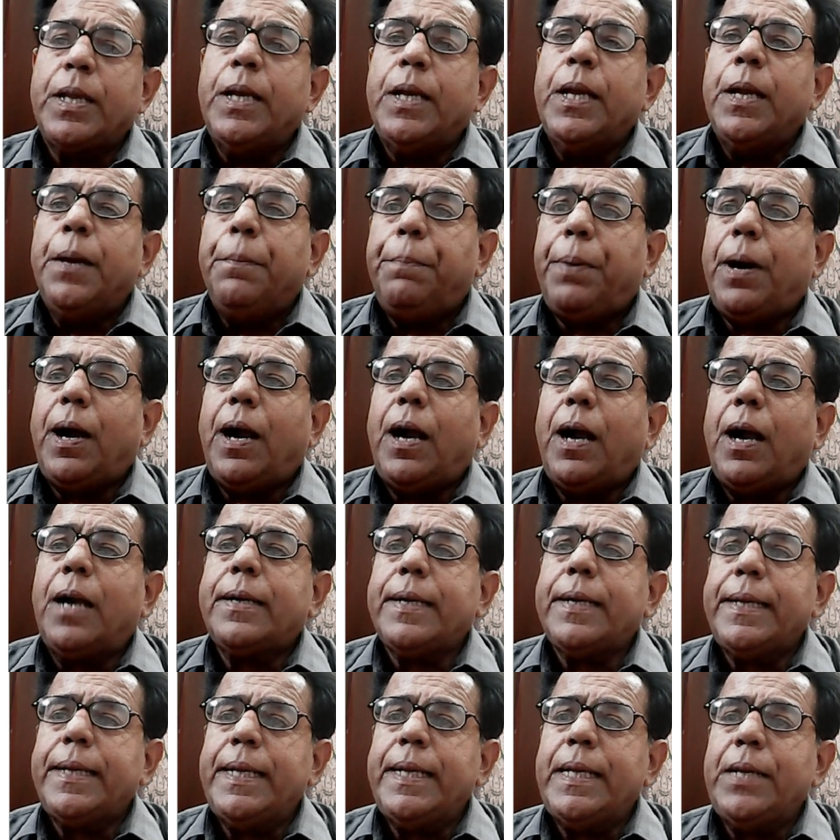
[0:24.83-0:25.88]

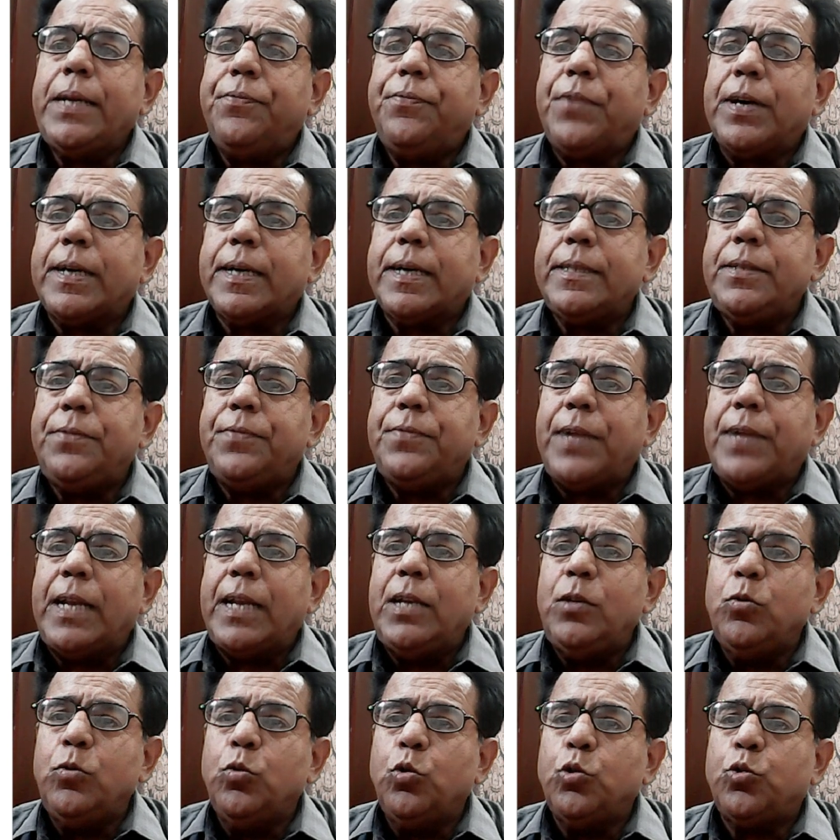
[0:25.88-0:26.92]
Part A, what are the
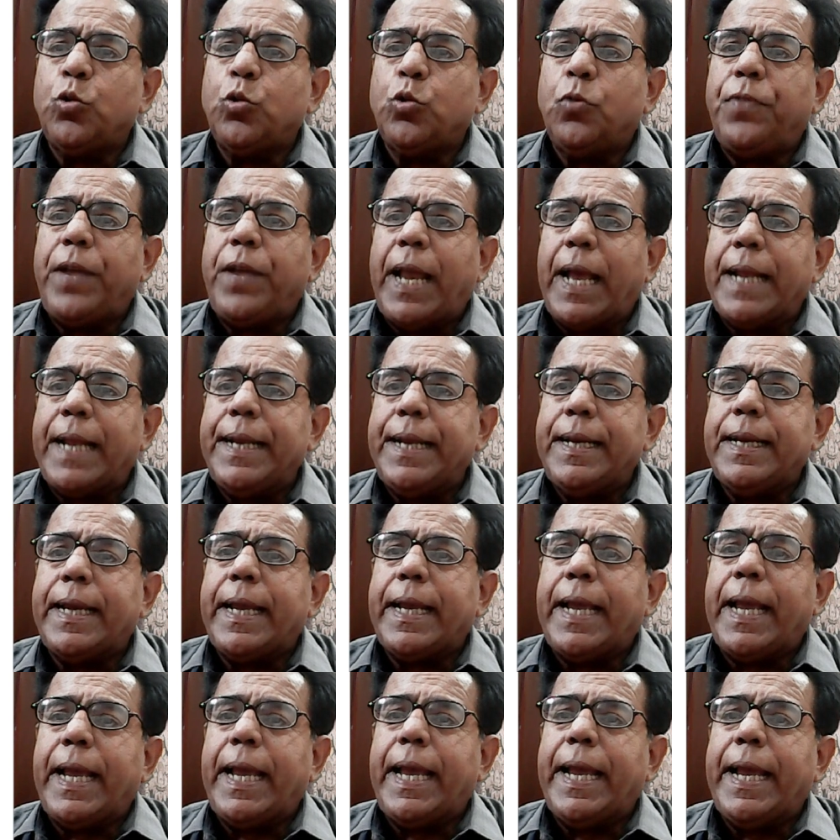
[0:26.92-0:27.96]
values of N
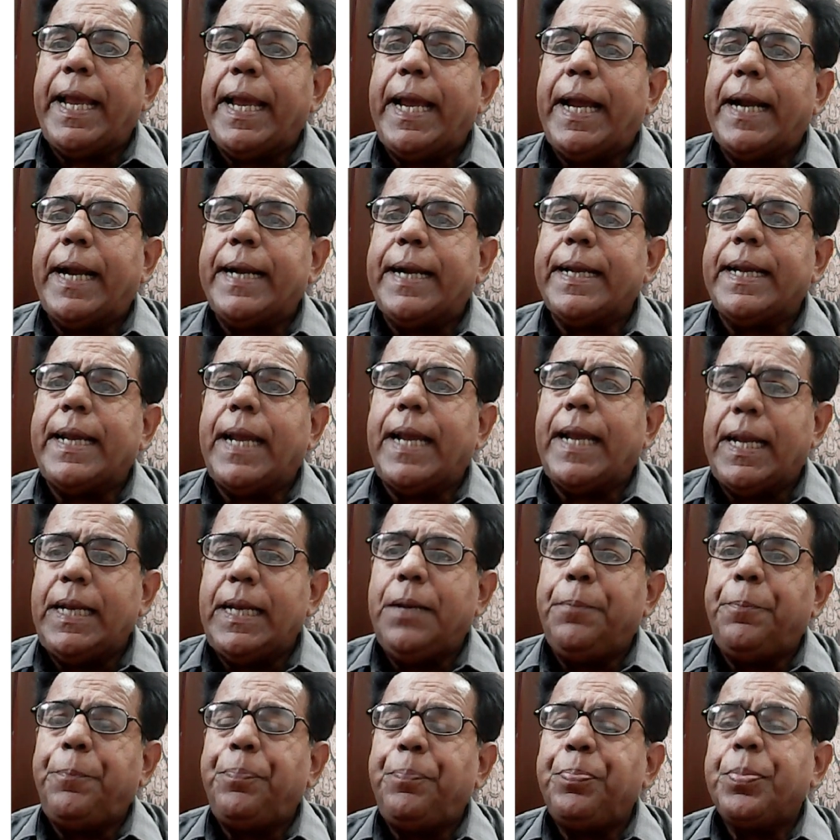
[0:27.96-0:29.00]
and L?
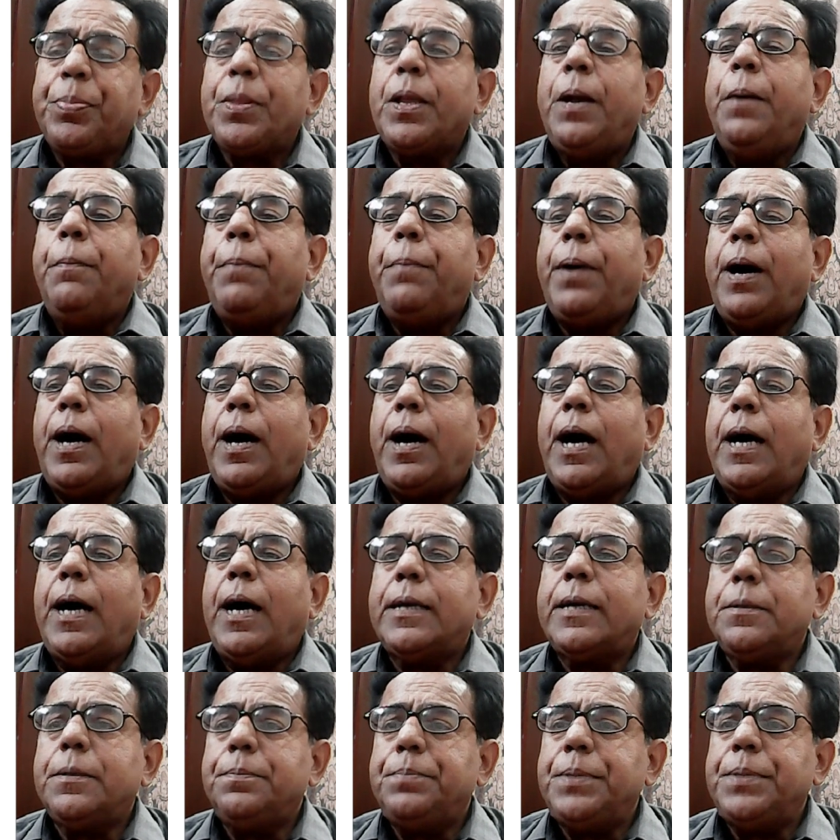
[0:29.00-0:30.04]

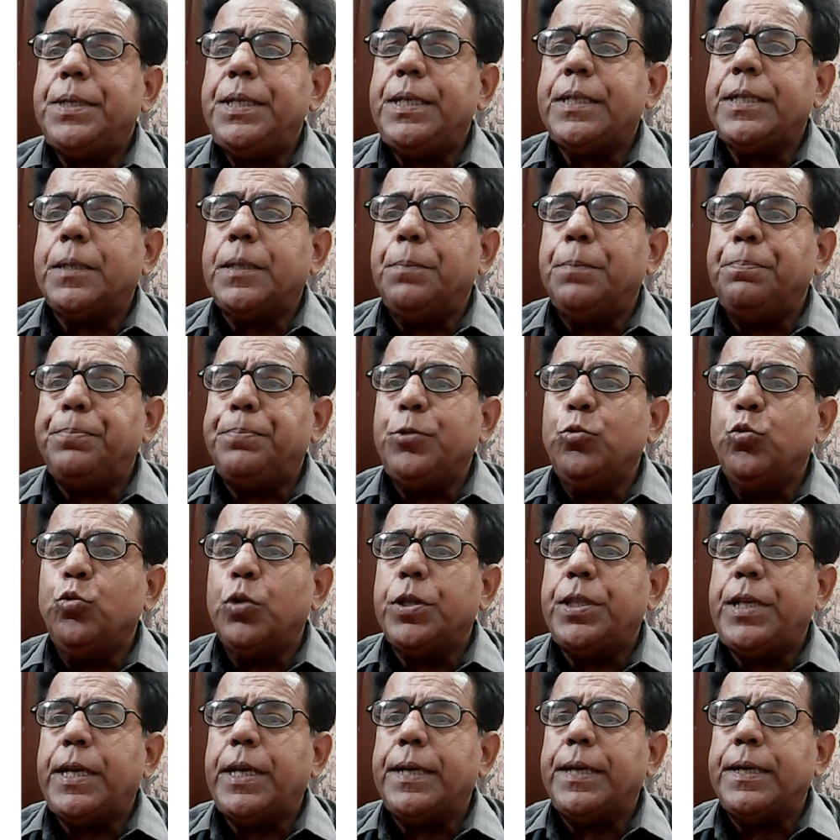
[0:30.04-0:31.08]
Part B, compute
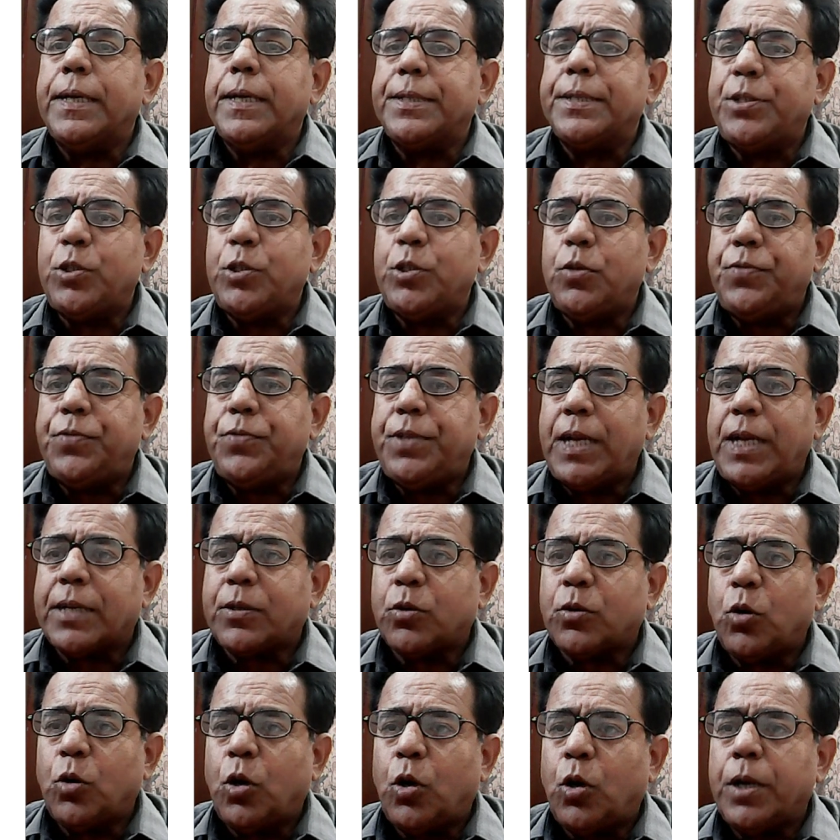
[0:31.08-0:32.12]
the energy of the
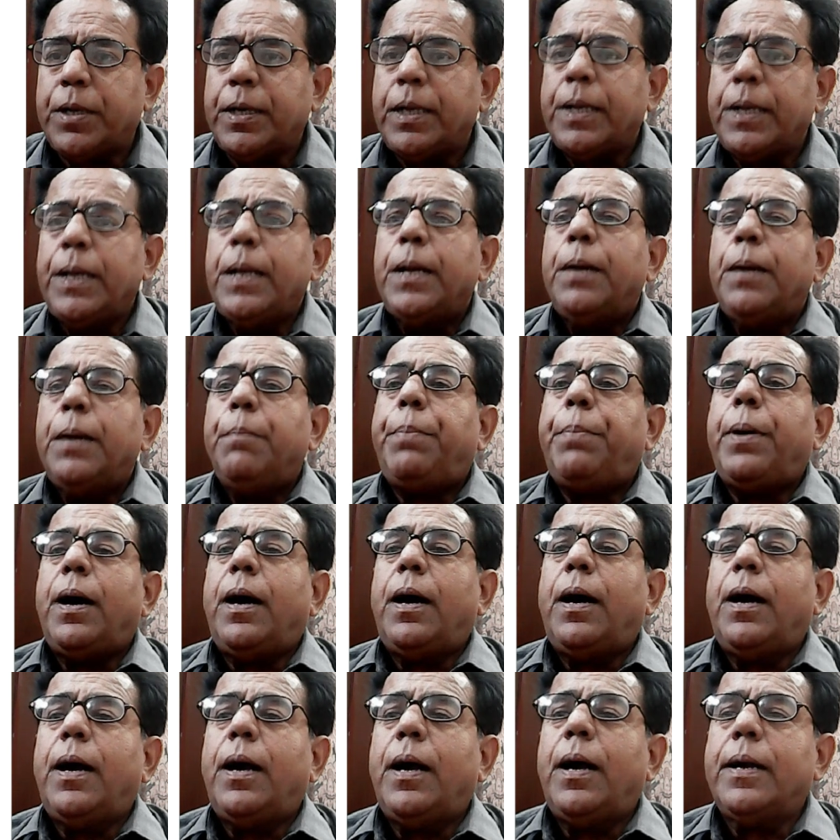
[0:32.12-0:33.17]
electron.
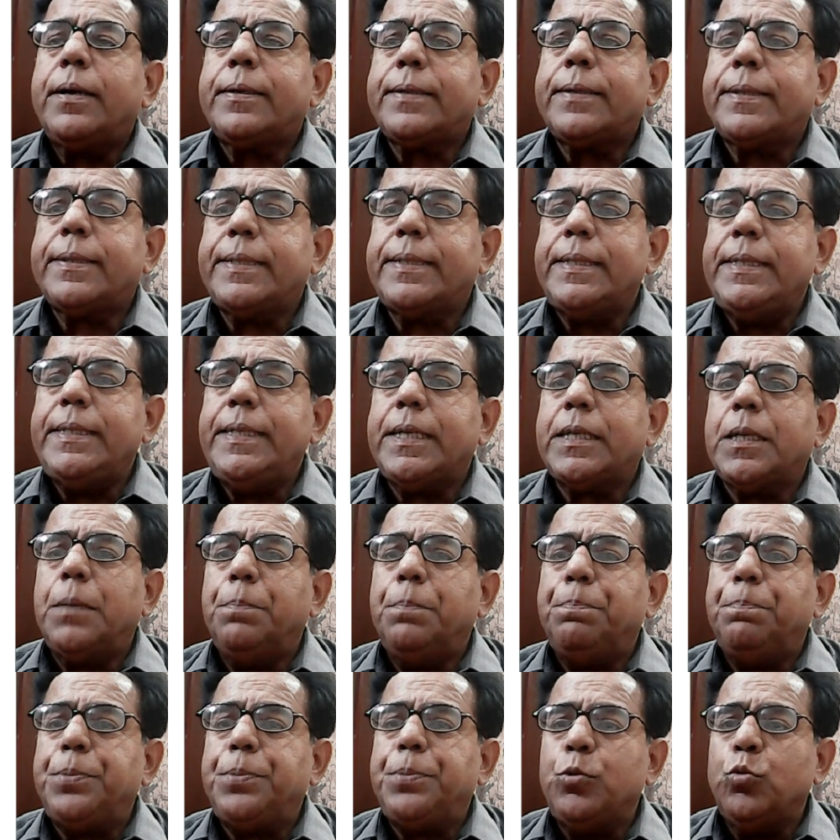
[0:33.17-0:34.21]
Part C,
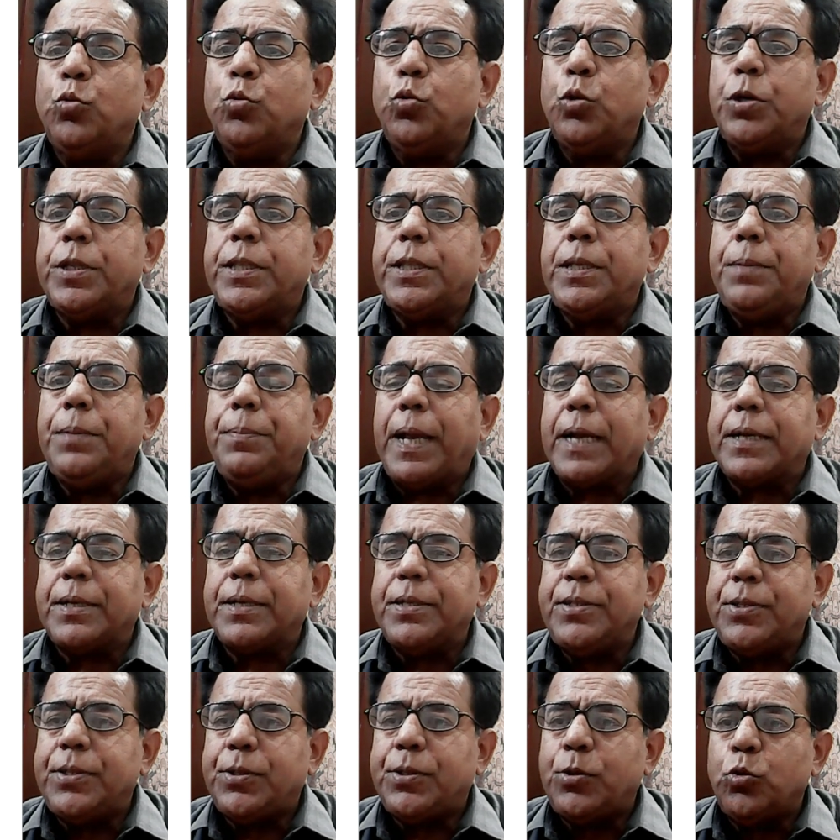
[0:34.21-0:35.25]
compute the
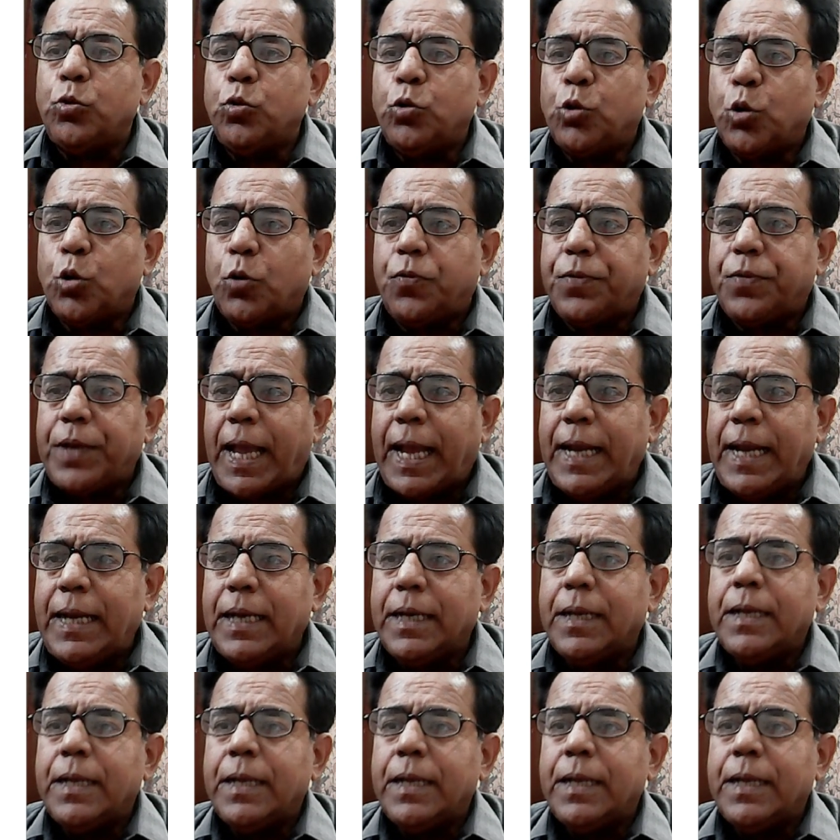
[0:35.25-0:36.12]
magnitude of L.